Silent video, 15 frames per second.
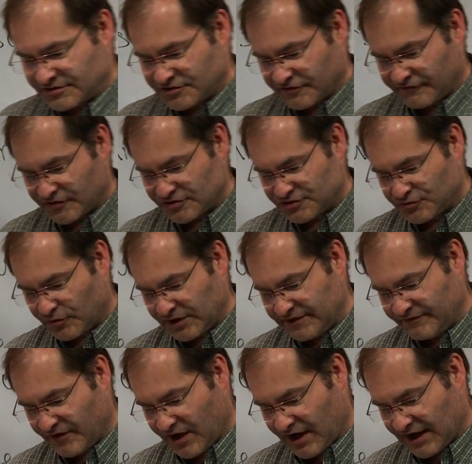So verse
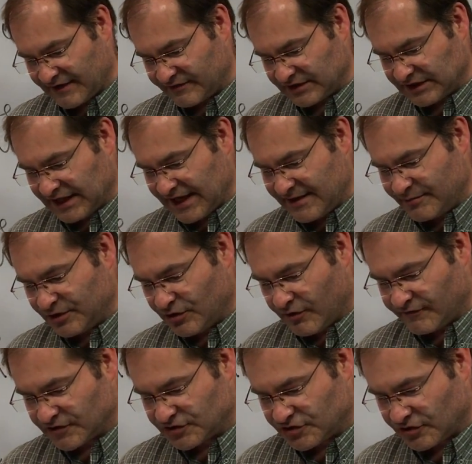25, and Laban
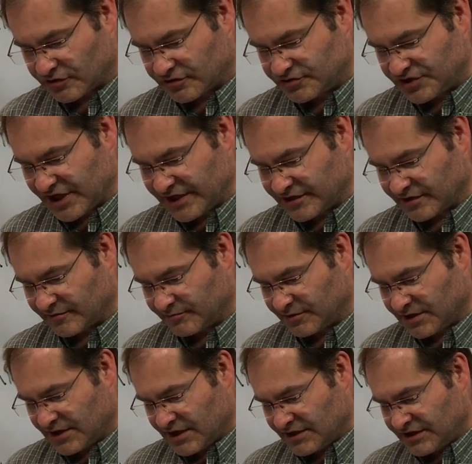overtook Jacob.
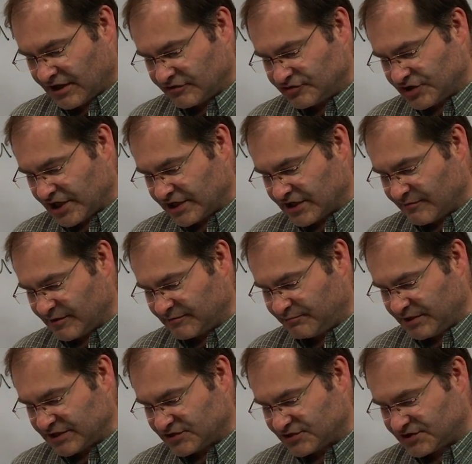Now Jacob had
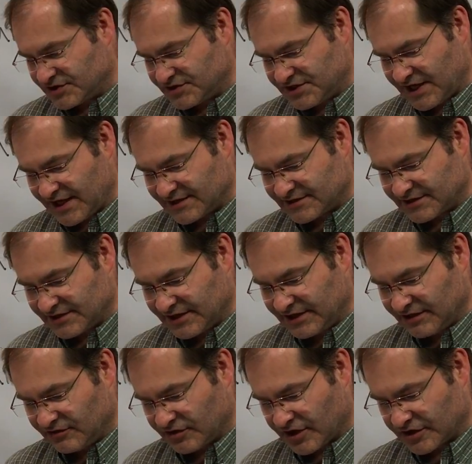pitched his tent in the
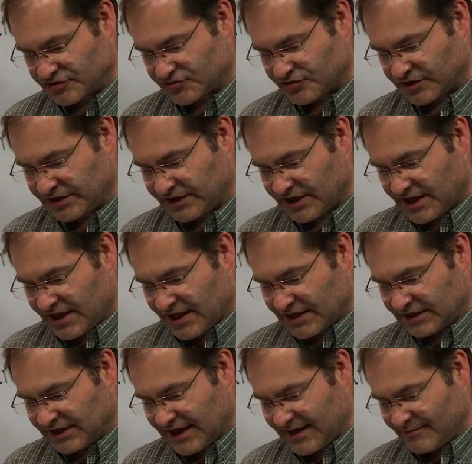hill country,
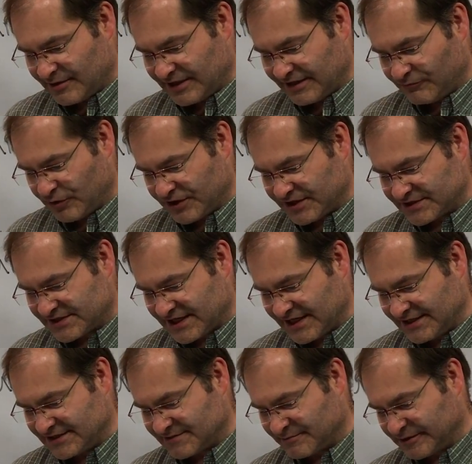and Laban with his
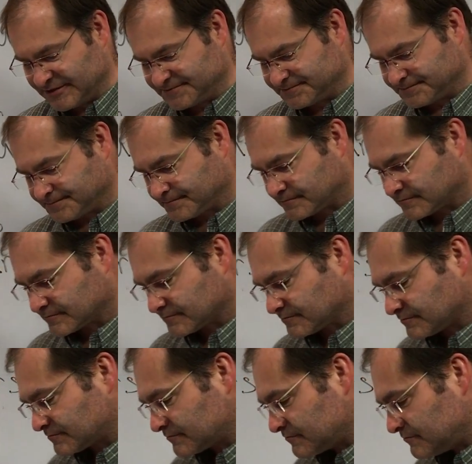kinsmen
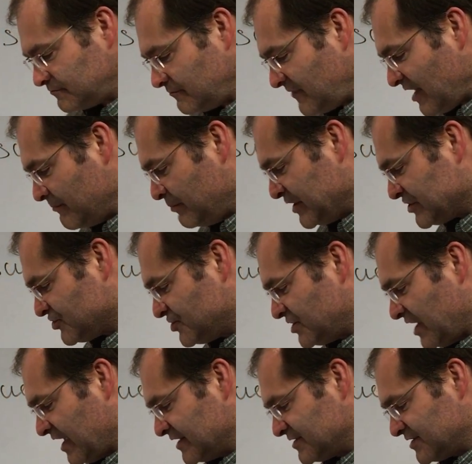pitched
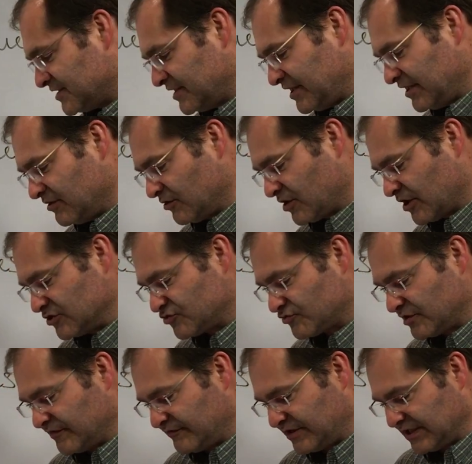tents in the hill
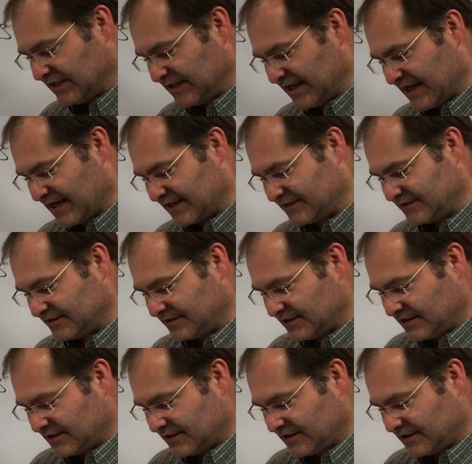country of Gilead.